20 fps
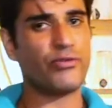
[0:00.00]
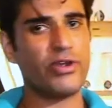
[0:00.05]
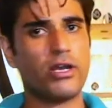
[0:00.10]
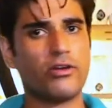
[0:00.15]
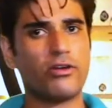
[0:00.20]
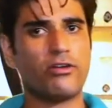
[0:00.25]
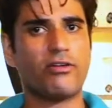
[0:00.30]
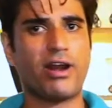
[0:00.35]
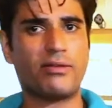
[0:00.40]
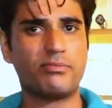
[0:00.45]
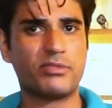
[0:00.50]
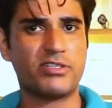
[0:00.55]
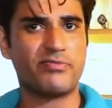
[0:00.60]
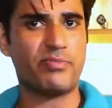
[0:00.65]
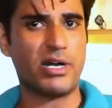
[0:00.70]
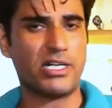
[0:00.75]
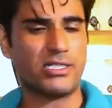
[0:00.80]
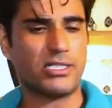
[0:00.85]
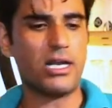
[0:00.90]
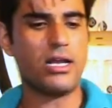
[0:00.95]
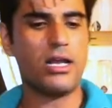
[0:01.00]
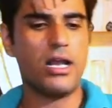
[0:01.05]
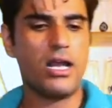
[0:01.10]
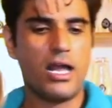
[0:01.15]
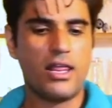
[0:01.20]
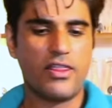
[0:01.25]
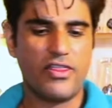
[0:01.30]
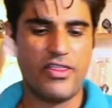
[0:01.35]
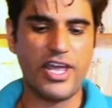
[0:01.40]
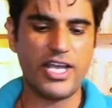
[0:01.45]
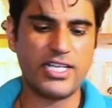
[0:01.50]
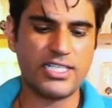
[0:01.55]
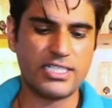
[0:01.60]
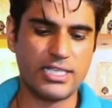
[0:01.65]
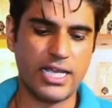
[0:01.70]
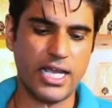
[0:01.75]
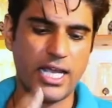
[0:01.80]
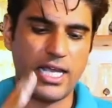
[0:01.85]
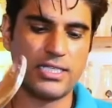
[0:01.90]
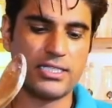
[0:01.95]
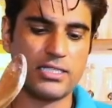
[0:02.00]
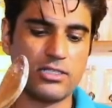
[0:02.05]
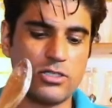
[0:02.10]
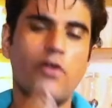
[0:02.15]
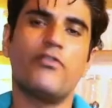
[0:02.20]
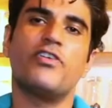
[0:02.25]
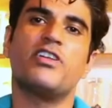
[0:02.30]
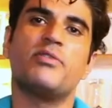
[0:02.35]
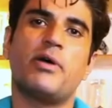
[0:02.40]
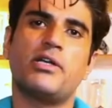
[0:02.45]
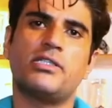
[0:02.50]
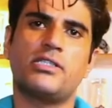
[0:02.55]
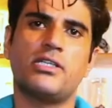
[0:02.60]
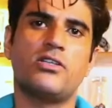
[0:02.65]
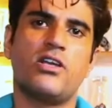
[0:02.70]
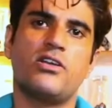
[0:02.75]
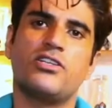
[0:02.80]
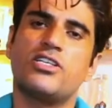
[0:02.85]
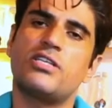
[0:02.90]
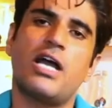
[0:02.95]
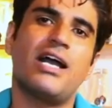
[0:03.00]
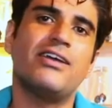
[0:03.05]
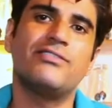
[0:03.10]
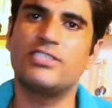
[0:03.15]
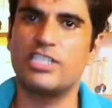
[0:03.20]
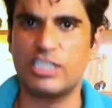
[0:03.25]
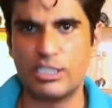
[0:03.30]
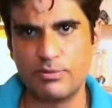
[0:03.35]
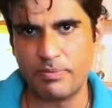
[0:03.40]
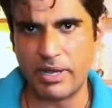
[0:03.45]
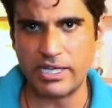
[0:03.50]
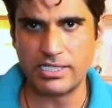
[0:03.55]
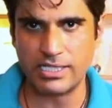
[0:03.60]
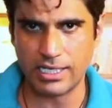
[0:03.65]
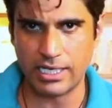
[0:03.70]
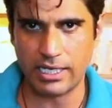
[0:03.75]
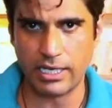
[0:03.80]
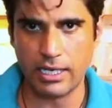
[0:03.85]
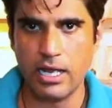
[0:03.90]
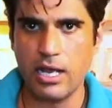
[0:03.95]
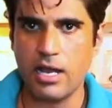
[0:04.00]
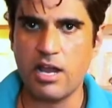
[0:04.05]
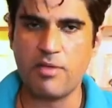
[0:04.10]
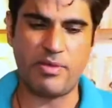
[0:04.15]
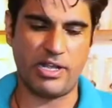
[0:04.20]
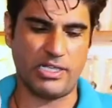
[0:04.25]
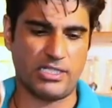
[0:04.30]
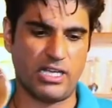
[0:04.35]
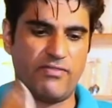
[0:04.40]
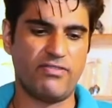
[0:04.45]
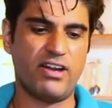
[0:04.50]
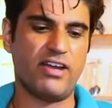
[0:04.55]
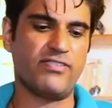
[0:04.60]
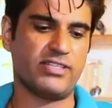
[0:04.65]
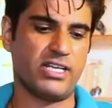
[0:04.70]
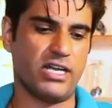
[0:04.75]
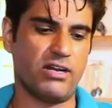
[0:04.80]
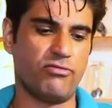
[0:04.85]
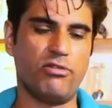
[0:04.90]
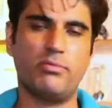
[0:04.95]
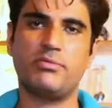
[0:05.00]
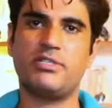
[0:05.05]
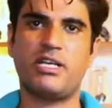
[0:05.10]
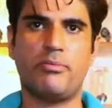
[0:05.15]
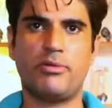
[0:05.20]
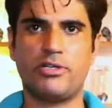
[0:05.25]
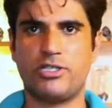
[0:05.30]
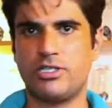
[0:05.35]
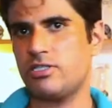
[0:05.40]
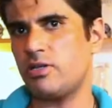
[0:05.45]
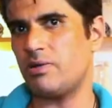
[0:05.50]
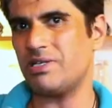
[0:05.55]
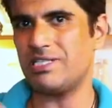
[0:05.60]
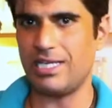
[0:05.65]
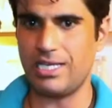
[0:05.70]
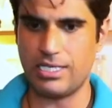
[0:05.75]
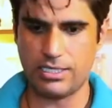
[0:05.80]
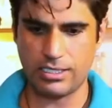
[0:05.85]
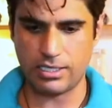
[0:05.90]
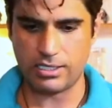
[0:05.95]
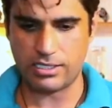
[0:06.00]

300 grams of butter. This is softened butter, so it just basically means I've left it at room temperature, so it's easier